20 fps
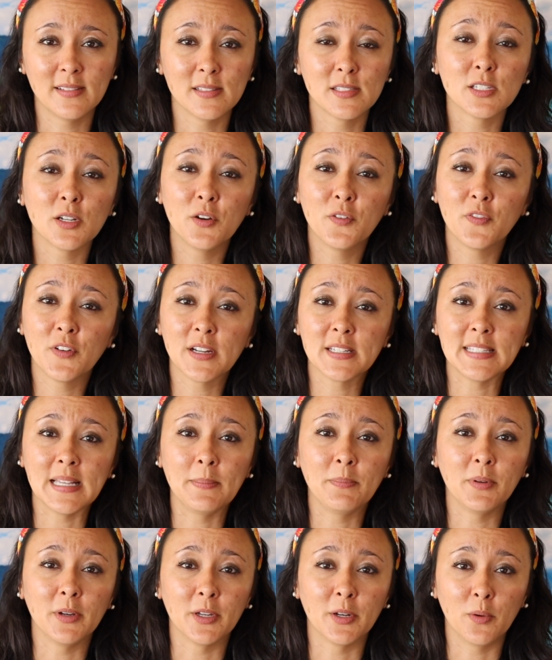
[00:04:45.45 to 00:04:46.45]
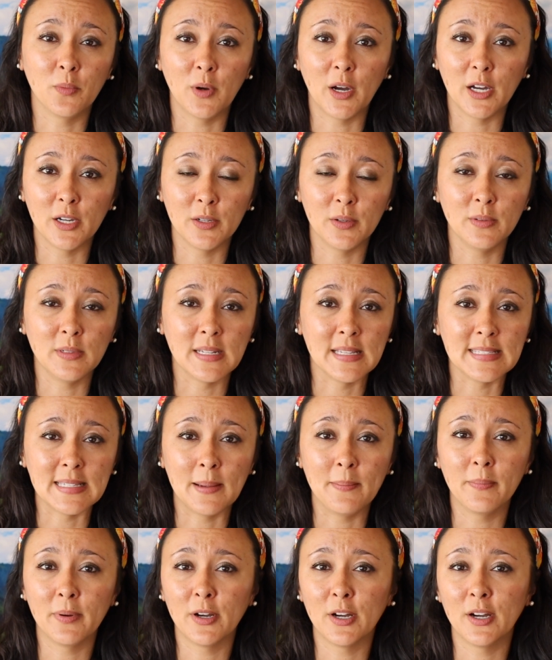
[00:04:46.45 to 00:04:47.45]
So for example, on Oahu,
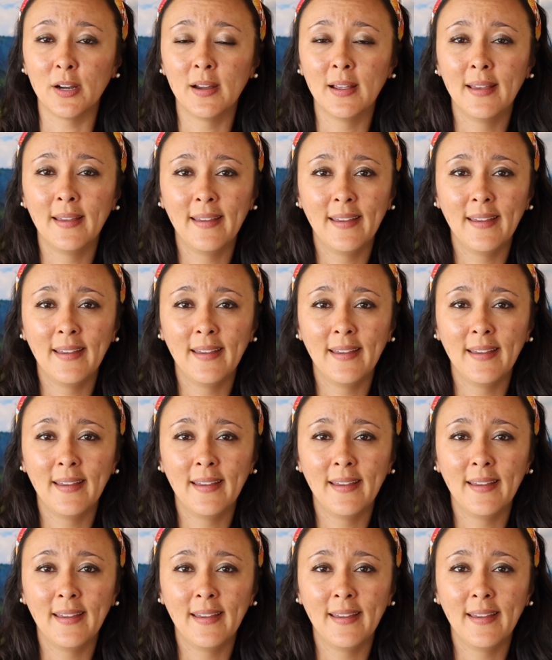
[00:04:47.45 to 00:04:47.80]
December,